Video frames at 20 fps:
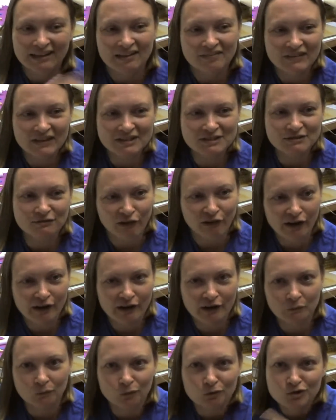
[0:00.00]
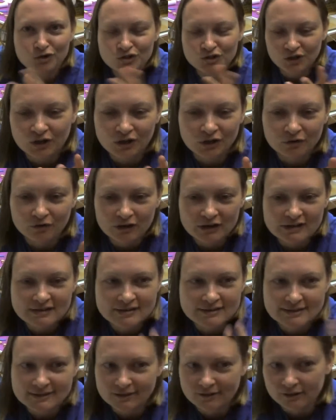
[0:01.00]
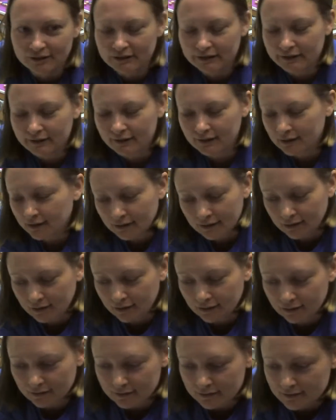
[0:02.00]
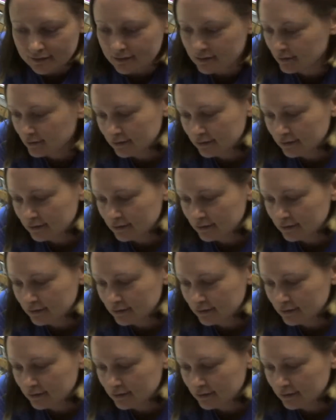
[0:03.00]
That's fine. We're just agree to disagree. And,